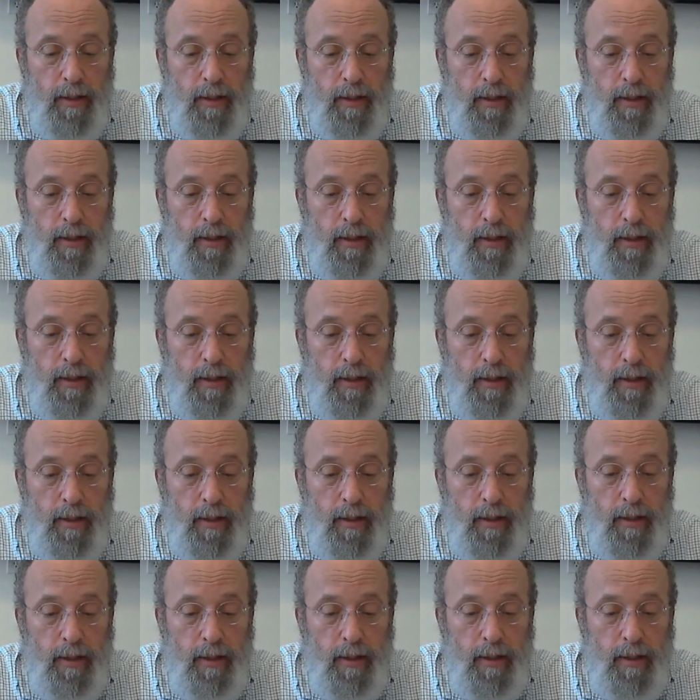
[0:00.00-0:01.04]
The common
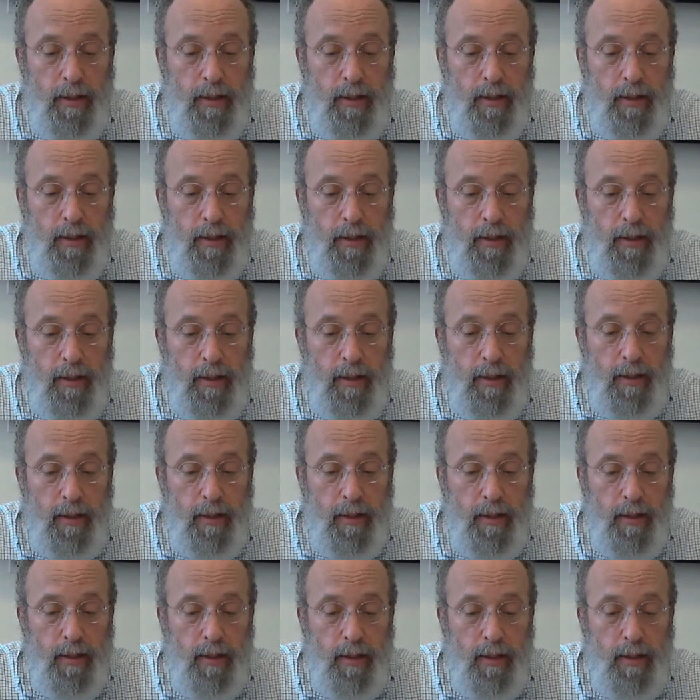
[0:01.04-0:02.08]
denominator
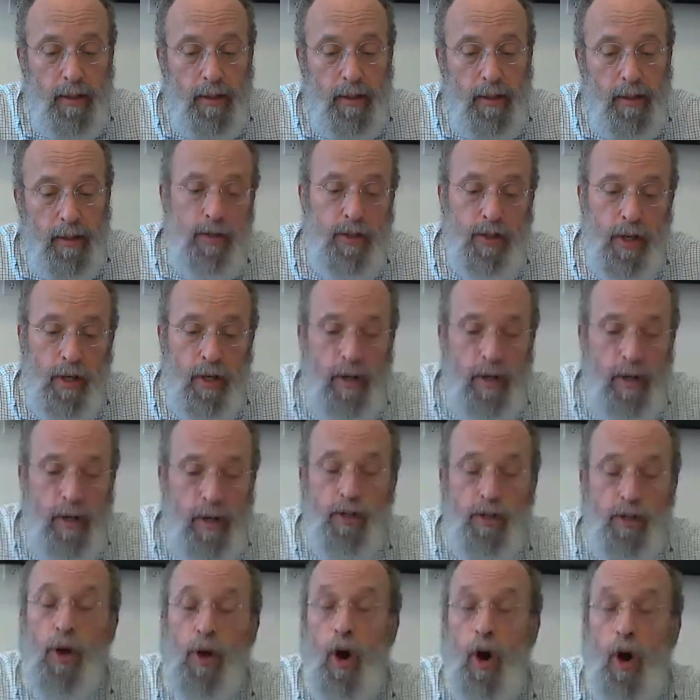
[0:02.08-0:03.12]
may be seen
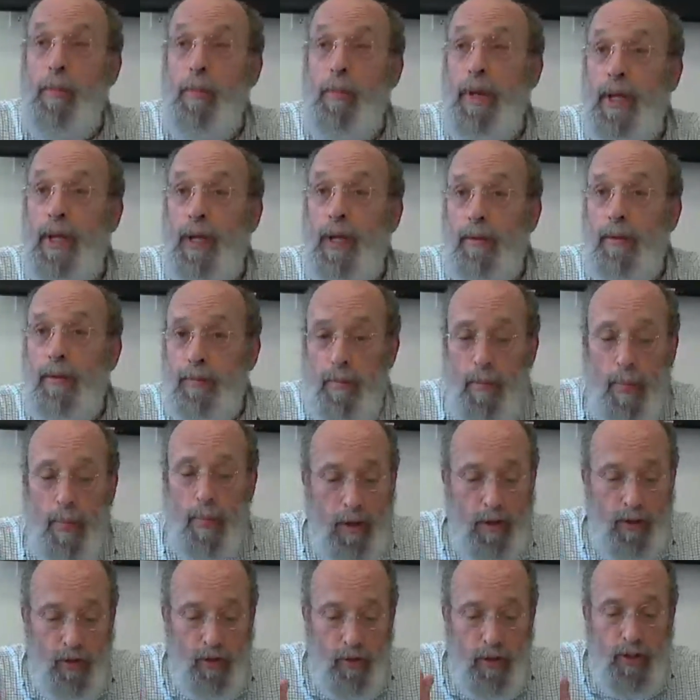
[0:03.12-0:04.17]
as harmony.
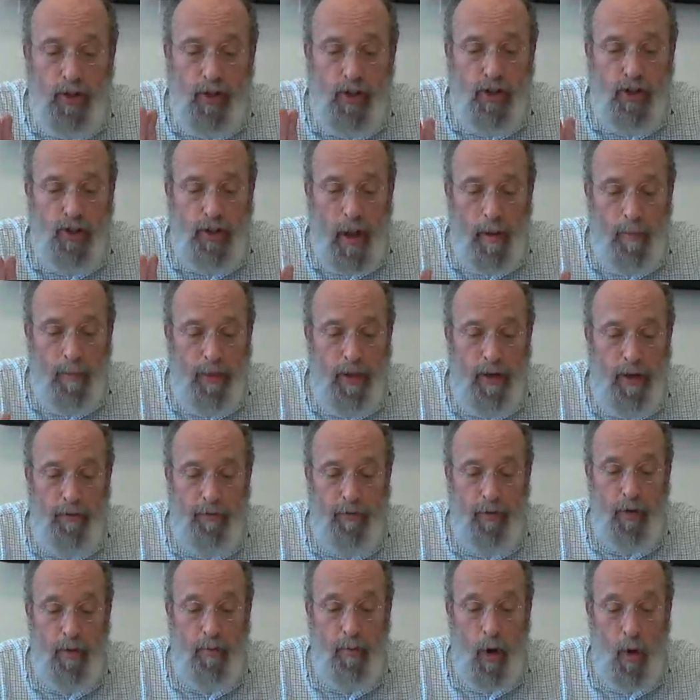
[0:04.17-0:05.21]
So let's just stop there
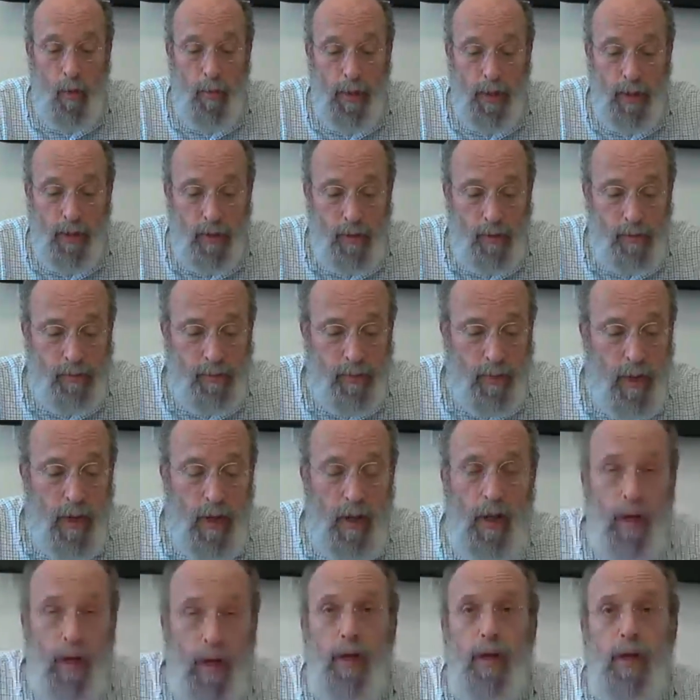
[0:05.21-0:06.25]
for a moment.
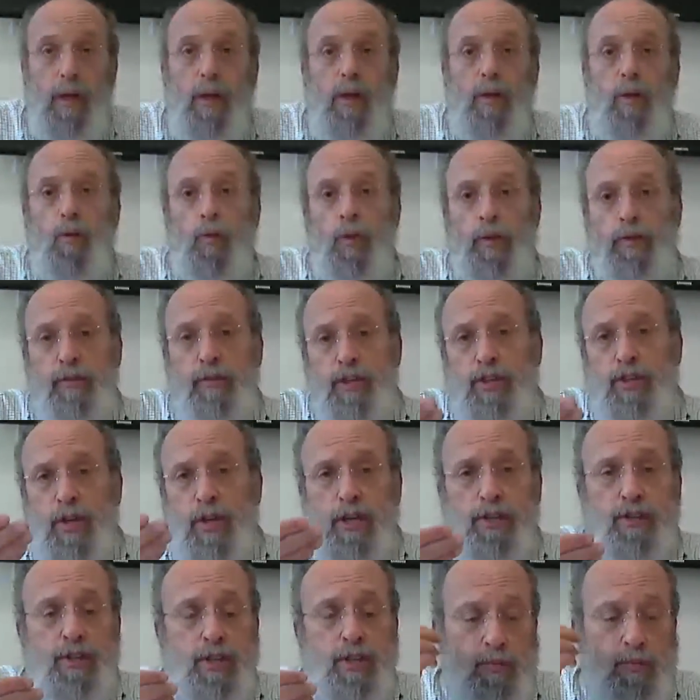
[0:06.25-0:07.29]
We
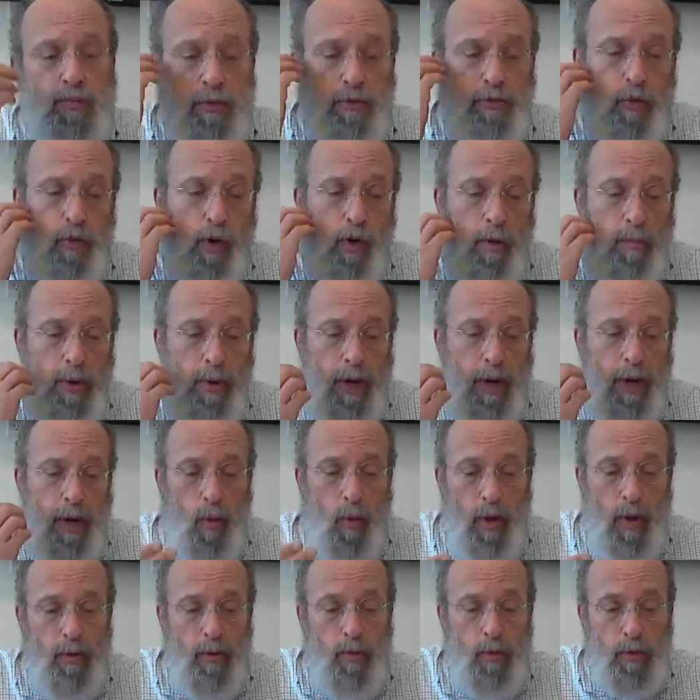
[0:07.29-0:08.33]
discussed this before, but I
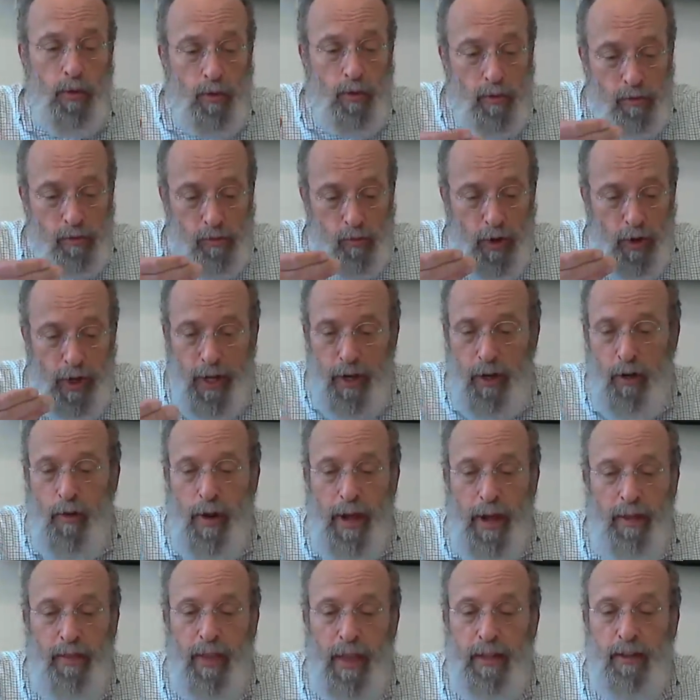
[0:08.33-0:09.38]
want to
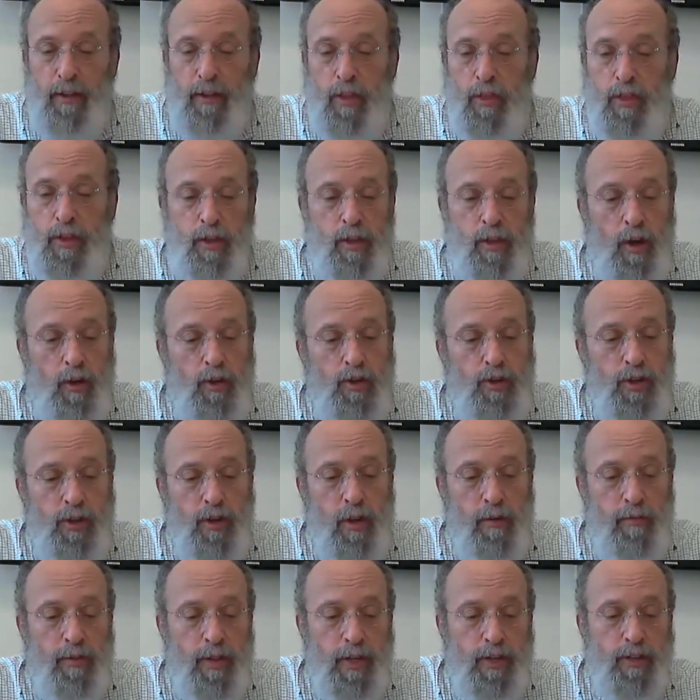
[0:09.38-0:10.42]
reiterate that the notion of
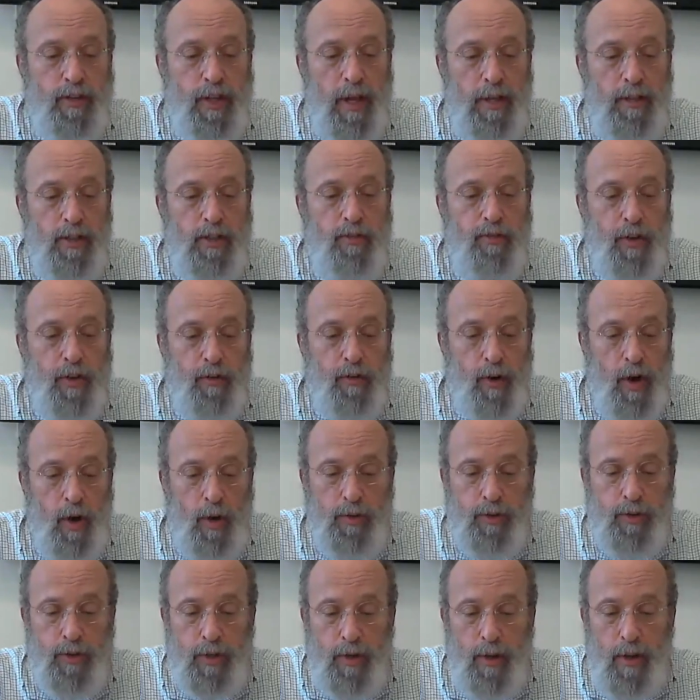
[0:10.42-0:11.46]
these 10
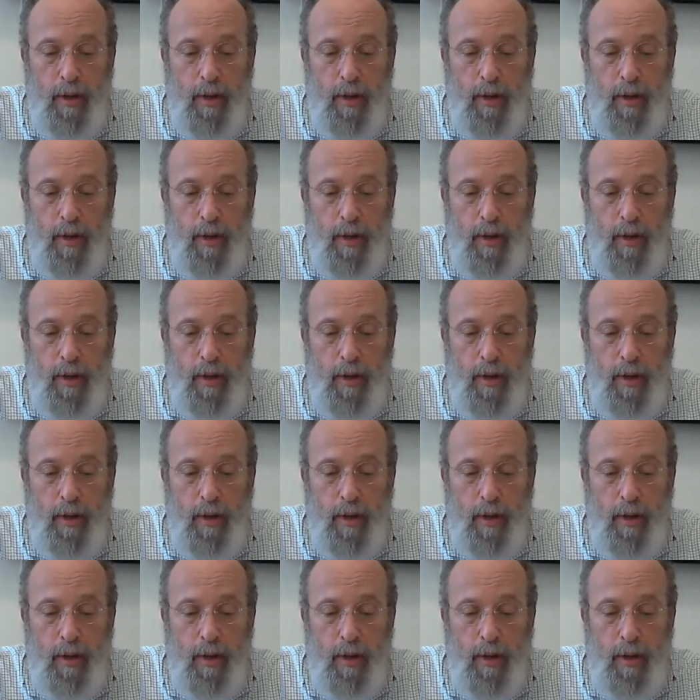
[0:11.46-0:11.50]
sefirot